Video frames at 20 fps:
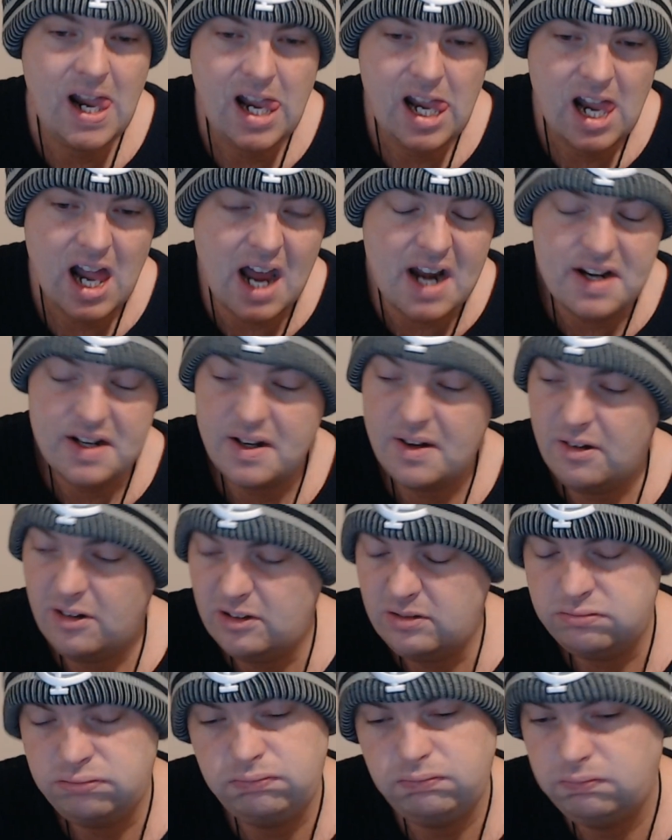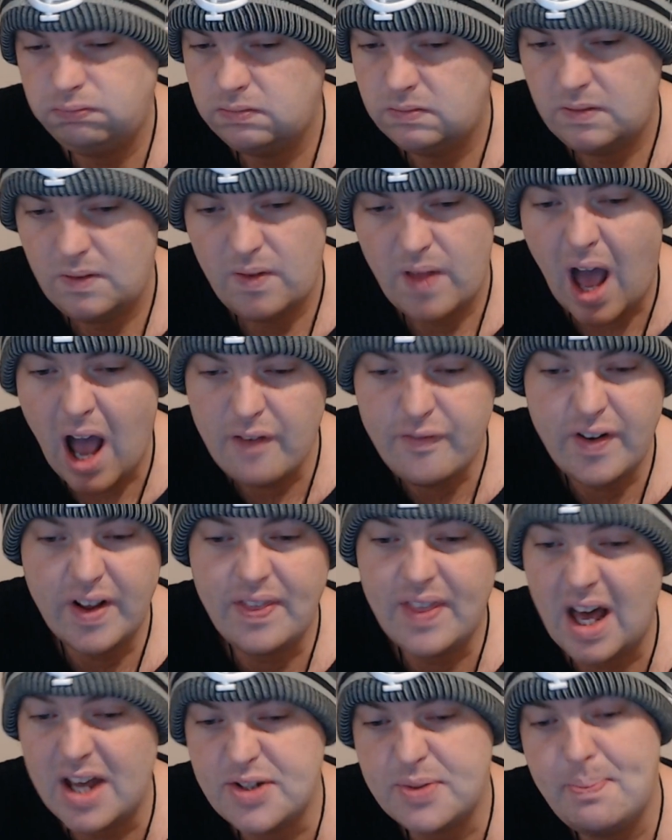And I think
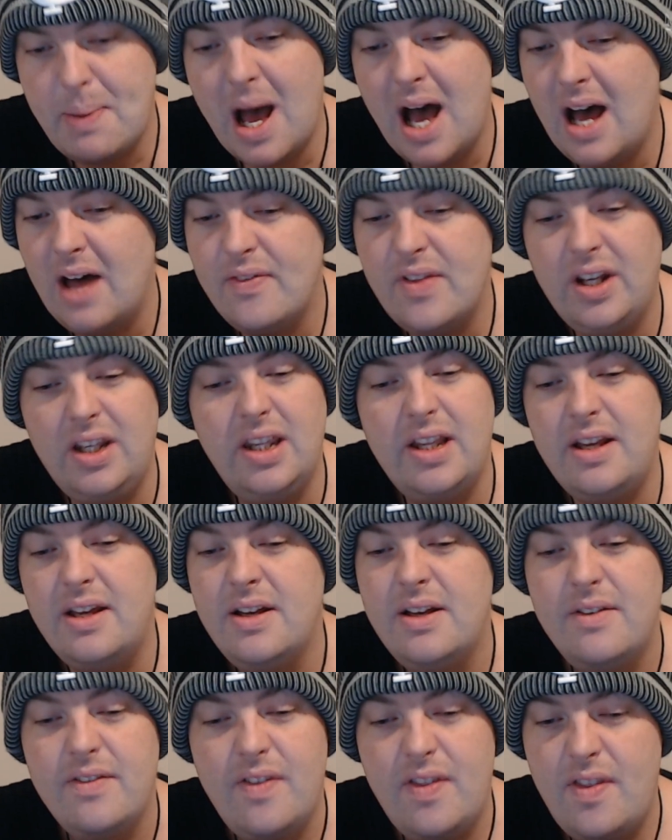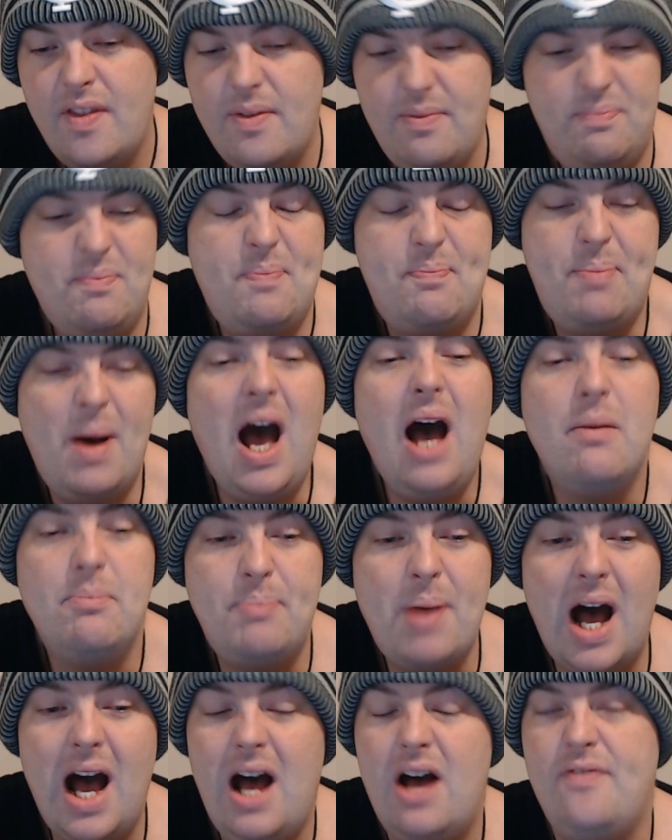that's part
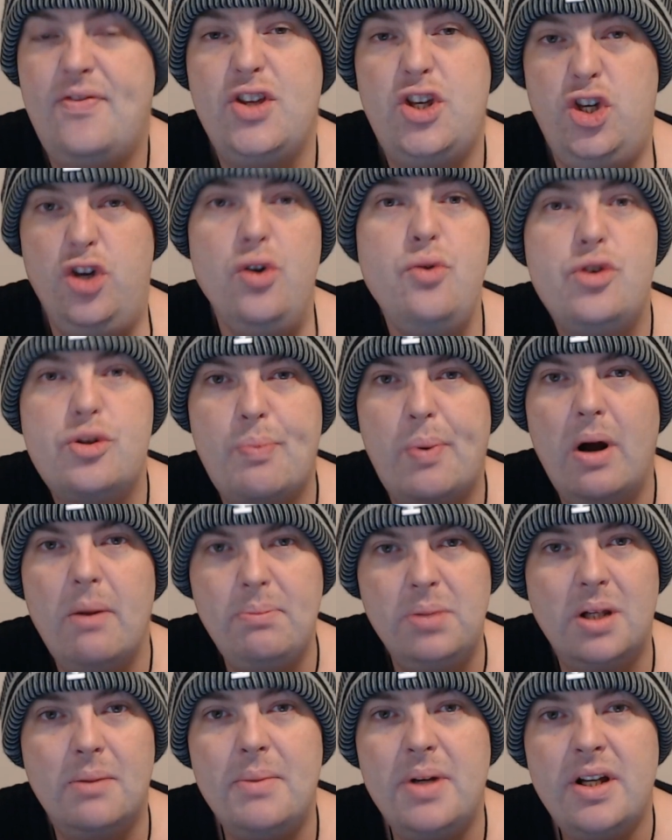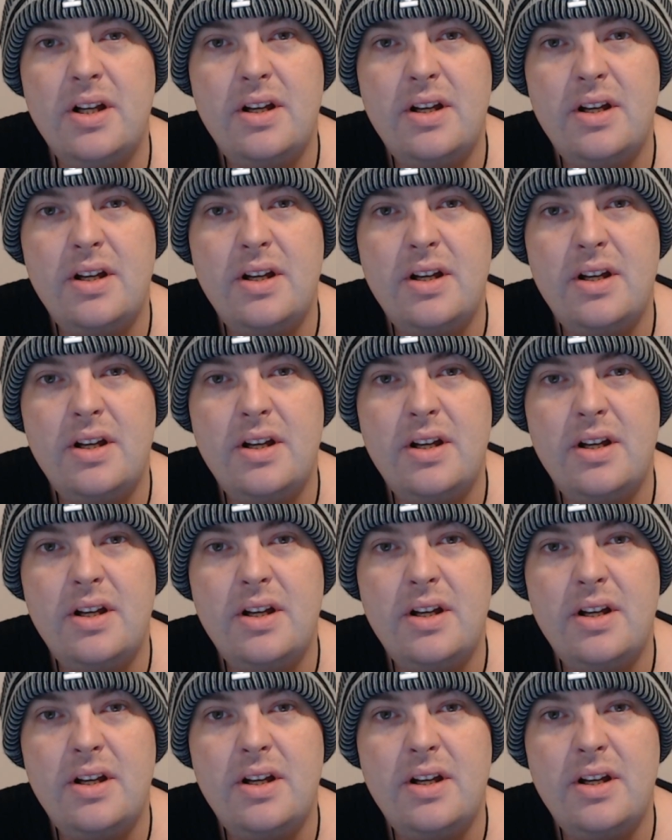of the huge problem.